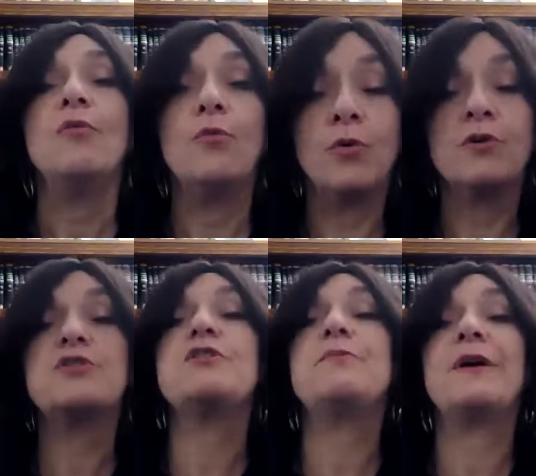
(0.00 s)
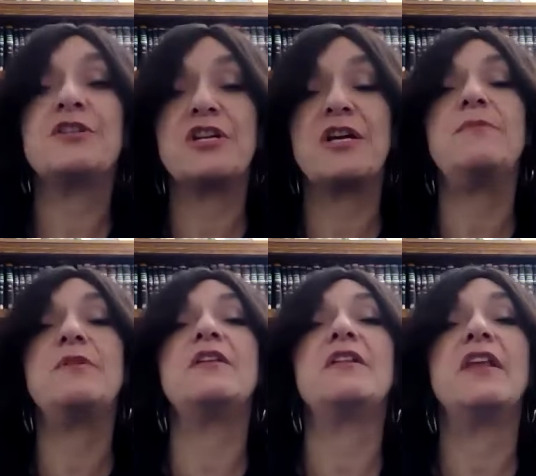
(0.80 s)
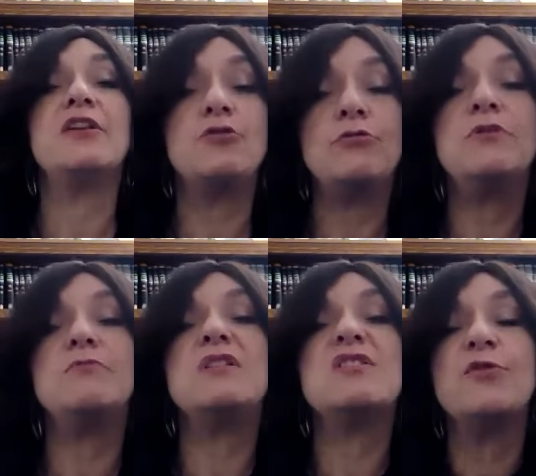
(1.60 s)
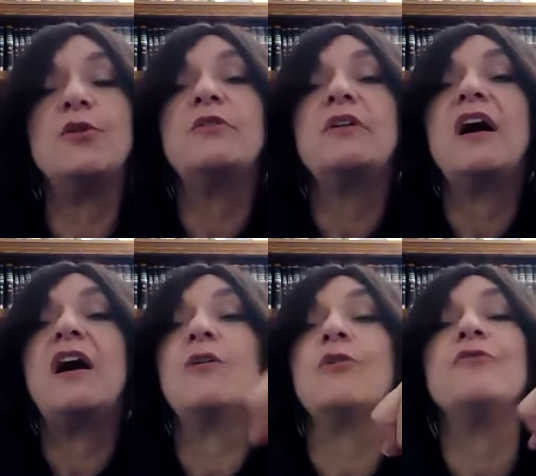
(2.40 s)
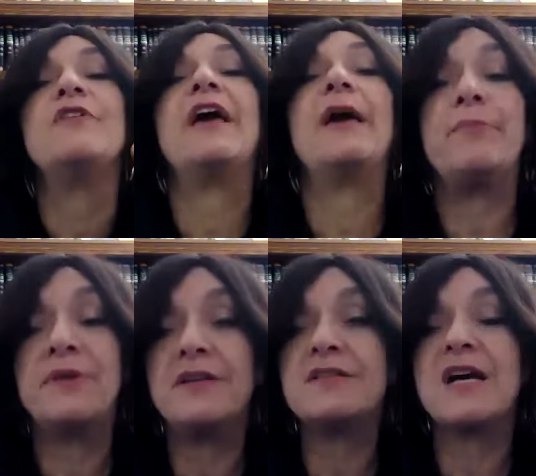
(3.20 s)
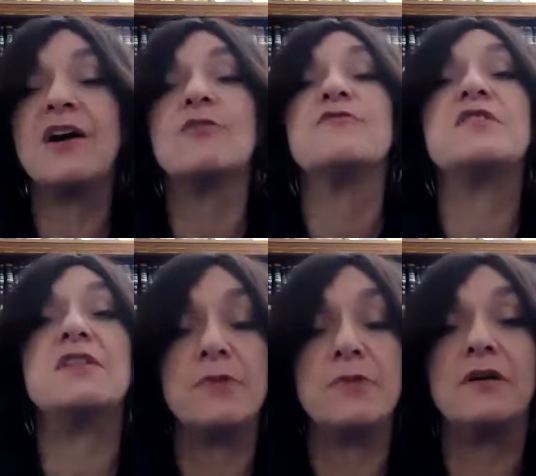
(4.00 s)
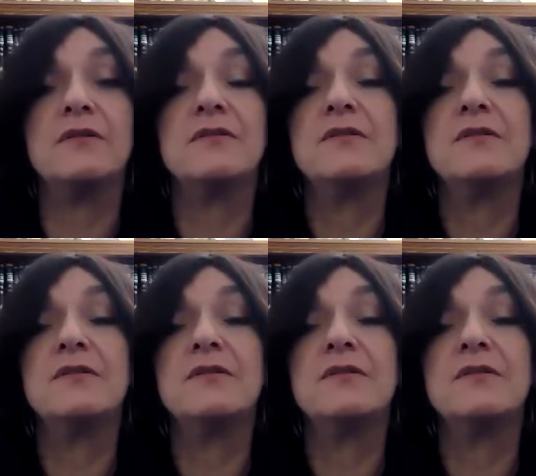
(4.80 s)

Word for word: worship Hashem, they did not do the mitzvot out of happiness, out of simcha.